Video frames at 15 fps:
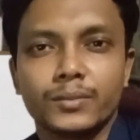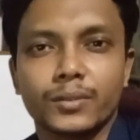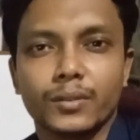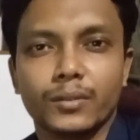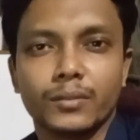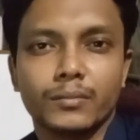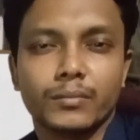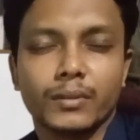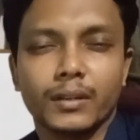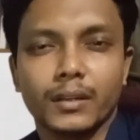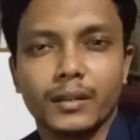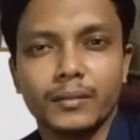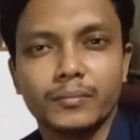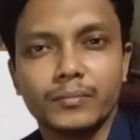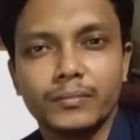So
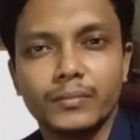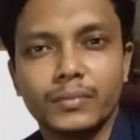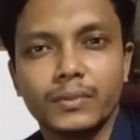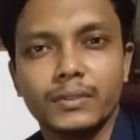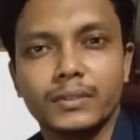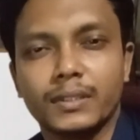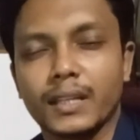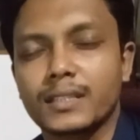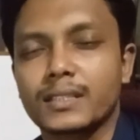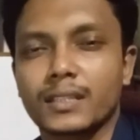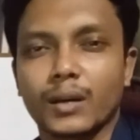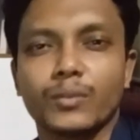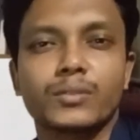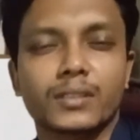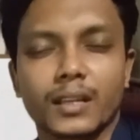that's
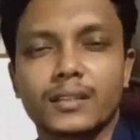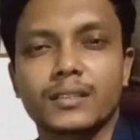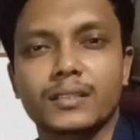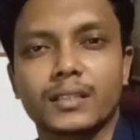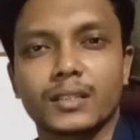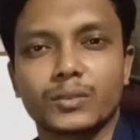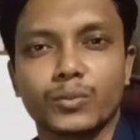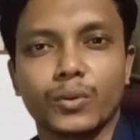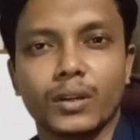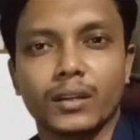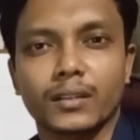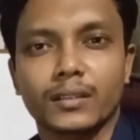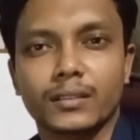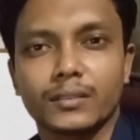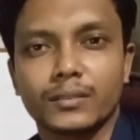how statistics work.
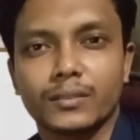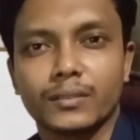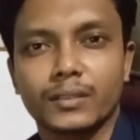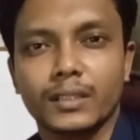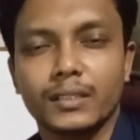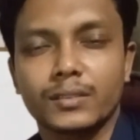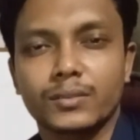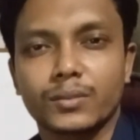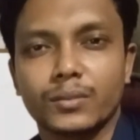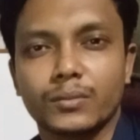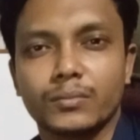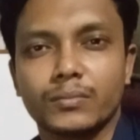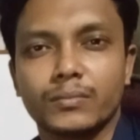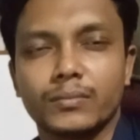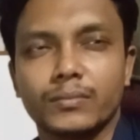Okay, so